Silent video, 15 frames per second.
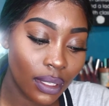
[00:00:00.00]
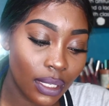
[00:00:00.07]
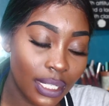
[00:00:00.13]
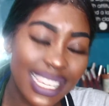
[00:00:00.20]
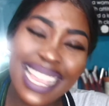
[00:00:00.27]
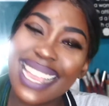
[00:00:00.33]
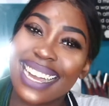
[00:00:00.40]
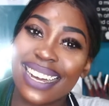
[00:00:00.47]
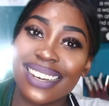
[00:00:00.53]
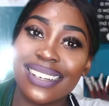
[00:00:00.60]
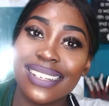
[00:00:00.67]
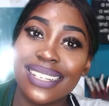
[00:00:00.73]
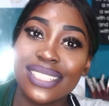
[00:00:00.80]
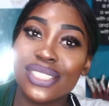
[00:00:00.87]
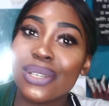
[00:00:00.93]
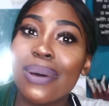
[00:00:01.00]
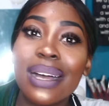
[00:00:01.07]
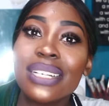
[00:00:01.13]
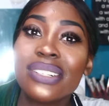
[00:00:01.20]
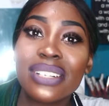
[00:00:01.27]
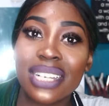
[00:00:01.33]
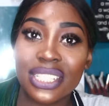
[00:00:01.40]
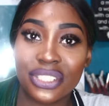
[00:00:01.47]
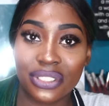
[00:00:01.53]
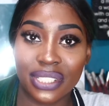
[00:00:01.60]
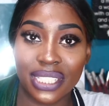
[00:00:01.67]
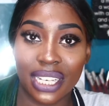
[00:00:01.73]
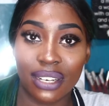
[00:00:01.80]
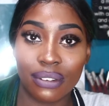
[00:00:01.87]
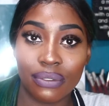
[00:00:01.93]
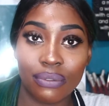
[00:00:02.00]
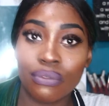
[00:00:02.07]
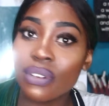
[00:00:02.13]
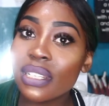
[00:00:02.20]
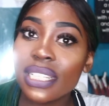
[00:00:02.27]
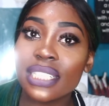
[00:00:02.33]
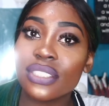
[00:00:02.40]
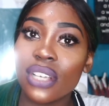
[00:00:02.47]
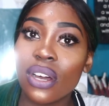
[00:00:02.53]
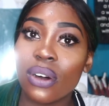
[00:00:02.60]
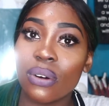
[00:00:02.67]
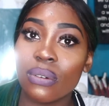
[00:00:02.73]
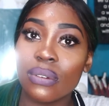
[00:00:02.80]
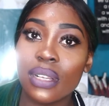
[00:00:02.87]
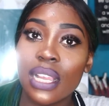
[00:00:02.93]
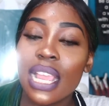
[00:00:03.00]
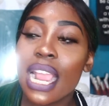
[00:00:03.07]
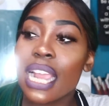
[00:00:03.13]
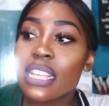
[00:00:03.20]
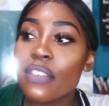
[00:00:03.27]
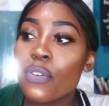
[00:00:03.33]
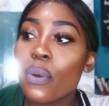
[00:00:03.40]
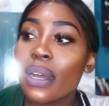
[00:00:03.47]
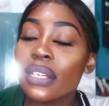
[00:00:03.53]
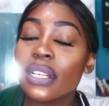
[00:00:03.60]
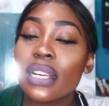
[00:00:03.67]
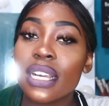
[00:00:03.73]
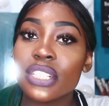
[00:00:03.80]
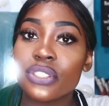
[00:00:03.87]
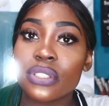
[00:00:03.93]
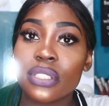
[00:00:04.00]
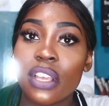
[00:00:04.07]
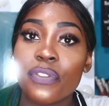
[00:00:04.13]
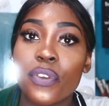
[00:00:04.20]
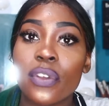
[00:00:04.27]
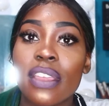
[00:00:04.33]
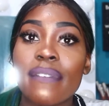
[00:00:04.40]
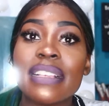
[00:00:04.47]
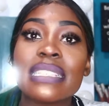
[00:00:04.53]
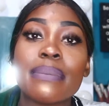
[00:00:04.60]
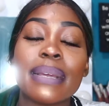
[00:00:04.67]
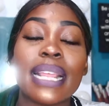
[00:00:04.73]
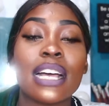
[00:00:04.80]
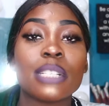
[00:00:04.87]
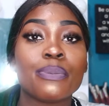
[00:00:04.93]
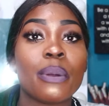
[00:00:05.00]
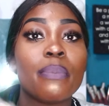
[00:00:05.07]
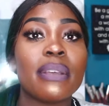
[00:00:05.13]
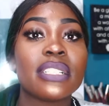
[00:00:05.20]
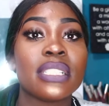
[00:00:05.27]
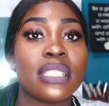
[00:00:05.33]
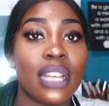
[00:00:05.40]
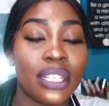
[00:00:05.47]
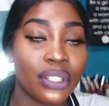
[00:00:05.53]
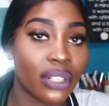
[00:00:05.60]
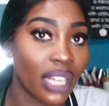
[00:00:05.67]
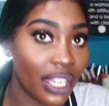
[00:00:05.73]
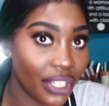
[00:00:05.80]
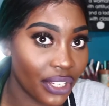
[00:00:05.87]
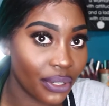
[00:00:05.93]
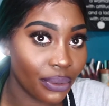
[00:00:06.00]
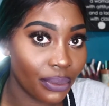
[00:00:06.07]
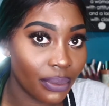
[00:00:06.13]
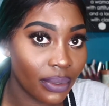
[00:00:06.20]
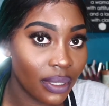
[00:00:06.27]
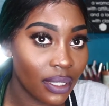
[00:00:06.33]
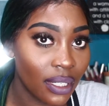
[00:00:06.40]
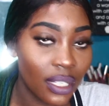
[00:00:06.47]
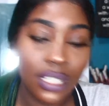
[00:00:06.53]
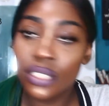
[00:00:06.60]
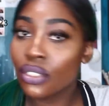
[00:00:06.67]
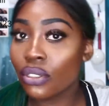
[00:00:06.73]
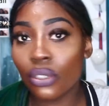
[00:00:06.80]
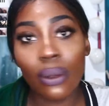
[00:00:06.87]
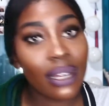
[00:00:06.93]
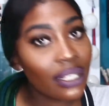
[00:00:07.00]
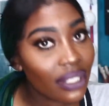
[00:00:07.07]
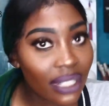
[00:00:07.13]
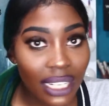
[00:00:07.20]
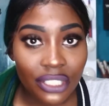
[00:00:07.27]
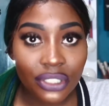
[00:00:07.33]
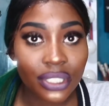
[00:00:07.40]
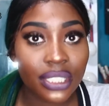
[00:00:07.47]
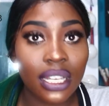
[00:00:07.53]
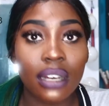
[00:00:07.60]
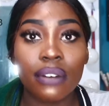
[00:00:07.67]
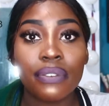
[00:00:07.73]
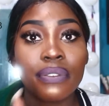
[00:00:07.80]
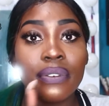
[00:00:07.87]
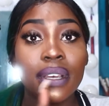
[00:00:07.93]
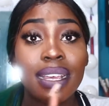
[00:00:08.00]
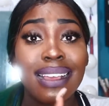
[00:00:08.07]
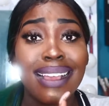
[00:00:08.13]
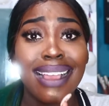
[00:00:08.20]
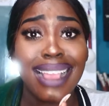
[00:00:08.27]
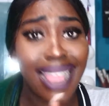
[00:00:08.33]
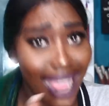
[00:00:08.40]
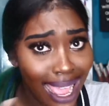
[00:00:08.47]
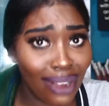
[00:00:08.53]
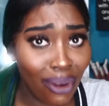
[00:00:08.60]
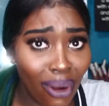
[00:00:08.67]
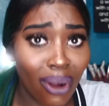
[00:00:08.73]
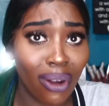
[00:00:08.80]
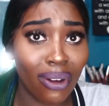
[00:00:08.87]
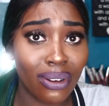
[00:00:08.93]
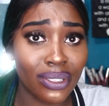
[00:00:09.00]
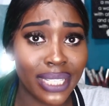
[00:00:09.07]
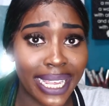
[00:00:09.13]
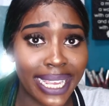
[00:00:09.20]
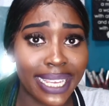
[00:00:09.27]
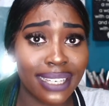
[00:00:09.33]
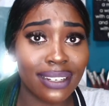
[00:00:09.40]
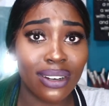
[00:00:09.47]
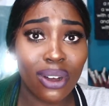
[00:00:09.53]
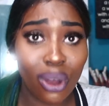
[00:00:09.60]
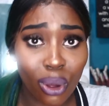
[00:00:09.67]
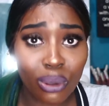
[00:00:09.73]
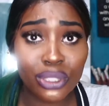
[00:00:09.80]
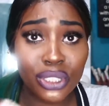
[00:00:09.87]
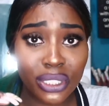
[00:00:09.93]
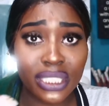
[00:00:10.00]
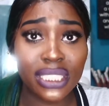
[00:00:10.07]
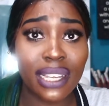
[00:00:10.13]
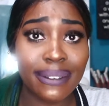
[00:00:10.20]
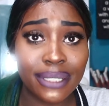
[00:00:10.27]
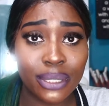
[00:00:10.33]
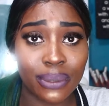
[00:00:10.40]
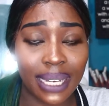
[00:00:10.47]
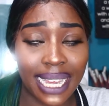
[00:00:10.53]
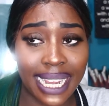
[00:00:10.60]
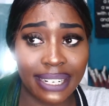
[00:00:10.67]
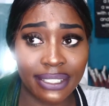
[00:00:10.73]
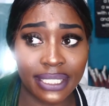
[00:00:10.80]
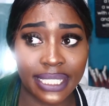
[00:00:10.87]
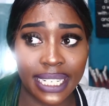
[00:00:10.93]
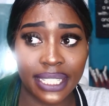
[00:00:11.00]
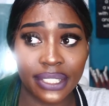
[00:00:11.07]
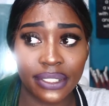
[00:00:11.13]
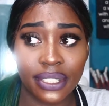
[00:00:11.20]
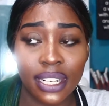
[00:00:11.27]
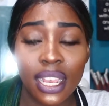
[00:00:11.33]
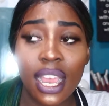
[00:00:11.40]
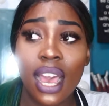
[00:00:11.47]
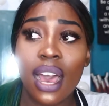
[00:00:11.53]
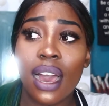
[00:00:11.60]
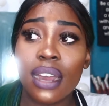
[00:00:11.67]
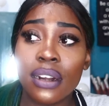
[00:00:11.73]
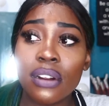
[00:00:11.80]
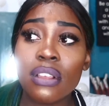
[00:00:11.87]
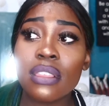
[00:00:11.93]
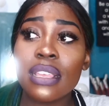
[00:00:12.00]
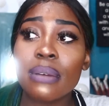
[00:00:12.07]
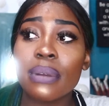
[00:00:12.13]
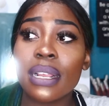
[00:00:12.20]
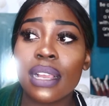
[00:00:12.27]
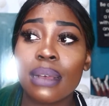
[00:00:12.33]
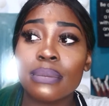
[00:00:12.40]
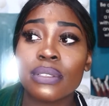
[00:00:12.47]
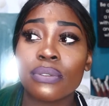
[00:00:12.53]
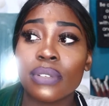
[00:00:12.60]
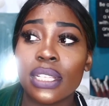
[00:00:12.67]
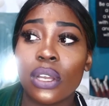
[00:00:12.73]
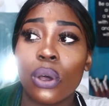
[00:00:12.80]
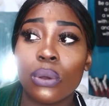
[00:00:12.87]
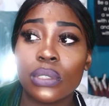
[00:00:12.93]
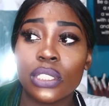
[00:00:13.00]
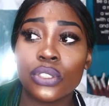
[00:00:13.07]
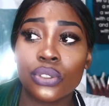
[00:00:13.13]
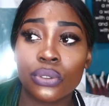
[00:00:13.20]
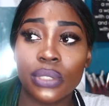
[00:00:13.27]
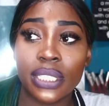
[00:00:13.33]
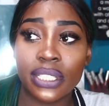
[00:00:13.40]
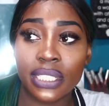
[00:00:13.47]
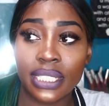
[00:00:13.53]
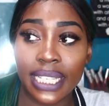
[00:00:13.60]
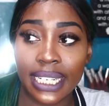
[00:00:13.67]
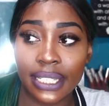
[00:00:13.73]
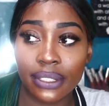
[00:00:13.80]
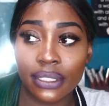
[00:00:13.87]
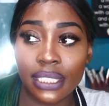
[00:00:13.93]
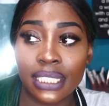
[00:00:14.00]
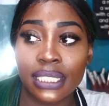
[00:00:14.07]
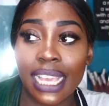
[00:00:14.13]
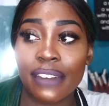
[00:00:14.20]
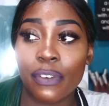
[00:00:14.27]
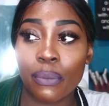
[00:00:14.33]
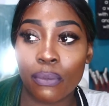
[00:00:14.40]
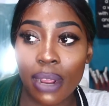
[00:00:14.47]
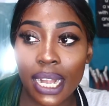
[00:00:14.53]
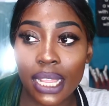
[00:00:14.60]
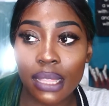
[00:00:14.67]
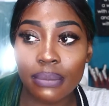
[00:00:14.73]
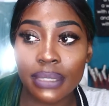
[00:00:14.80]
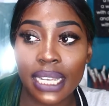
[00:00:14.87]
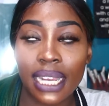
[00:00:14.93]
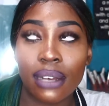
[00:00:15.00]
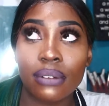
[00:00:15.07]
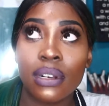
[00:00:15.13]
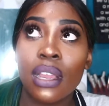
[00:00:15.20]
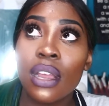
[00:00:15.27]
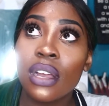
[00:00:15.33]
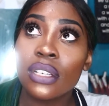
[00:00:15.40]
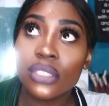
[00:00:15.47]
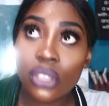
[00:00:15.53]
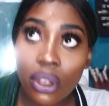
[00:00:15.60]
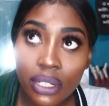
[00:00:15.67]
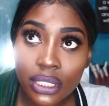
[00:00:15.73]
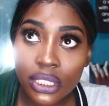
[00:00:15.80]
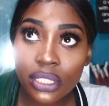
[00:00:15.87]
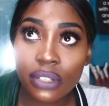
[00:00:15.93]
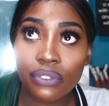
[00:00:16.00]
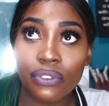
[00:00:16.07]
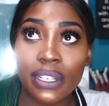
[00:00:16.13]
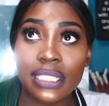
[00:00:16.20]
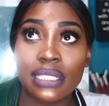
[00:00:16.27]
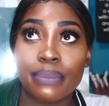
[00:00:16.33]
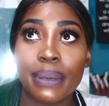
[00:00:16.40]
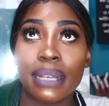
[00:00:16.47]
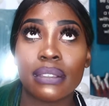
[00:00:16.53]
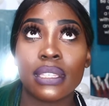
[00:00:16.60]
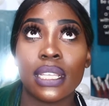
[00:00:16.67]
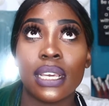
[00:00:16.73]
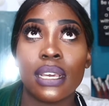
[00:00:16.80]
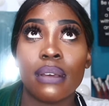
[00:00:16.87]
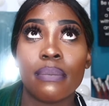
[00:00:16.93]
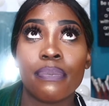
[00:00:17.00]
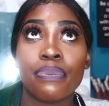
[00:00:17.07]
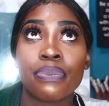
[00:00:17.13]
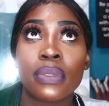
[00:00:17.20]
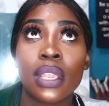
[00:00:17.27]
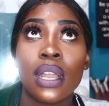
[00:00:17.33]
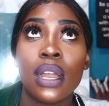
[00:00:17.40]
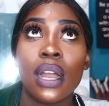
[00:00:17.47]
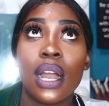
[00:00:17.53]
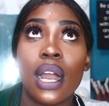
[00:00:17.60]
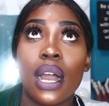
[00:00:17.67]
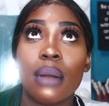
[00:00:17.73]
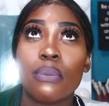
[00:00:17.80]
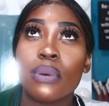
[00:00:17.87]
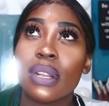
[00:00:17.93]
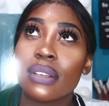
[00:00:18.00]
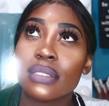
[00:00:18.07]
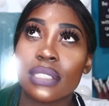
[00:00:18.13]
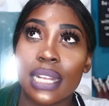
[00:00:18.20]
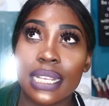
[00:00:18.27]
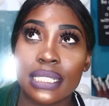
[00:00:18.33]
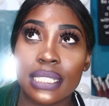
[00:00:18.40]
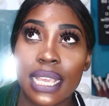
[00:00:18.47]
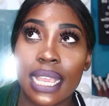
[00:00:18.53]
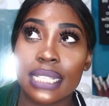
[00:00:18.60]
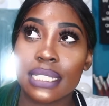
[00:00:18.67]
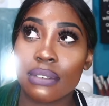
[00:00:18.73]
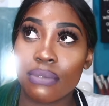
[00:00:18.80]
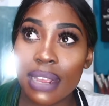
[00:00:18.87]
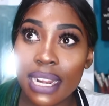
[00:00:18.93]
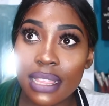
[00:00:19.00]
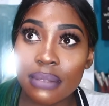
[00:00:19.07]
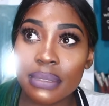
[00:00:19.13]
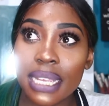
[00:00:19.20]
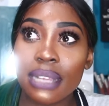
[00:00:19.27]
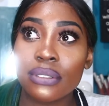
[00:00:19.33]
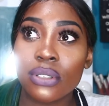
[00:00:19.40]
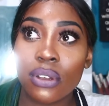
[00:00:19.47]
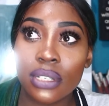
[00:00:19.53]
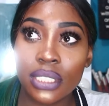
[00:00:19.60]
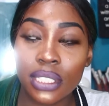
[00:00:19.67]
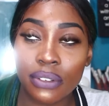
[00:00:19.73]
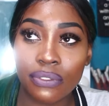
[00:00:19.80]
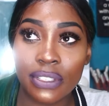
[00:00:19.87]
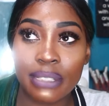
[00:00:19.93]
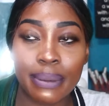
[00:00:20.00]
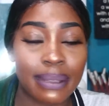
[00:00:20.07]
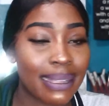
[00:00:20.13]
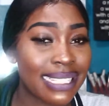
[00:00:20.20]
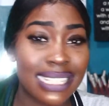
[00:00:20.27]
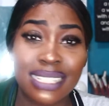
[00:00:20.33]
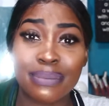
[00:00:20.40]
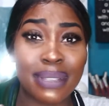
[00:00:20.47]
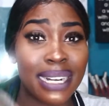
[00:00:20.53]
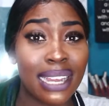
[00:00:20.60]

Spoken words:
yeah, don't undercut yourself. Really don't. Because if you undercut yourself, you're giving somebody else permission to undercut you. So don't undercut yourself at all. Like, hold yourself to a higher standard. Another thing when it comes to really holding true to your standards, aside from writing them down, talking to your friends about them, what else did I say? I said writing them down, talking to your friends about them. I said something